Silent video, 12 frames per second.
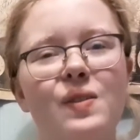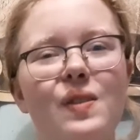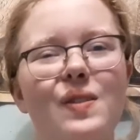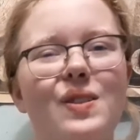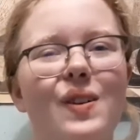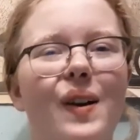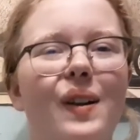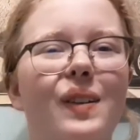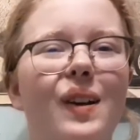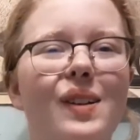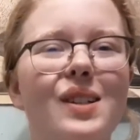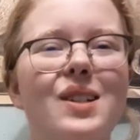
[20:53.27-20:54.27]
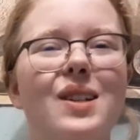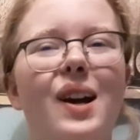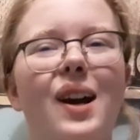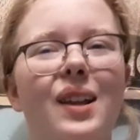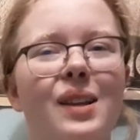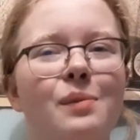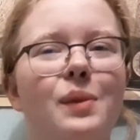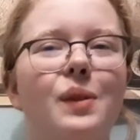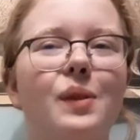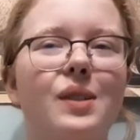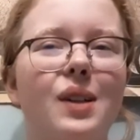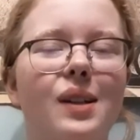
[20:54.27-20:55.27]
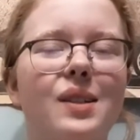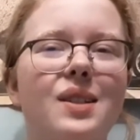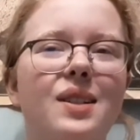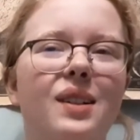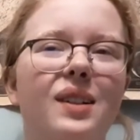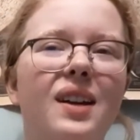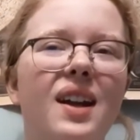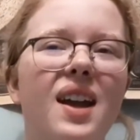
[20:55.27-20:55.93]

during lunch, I had the balloons on still,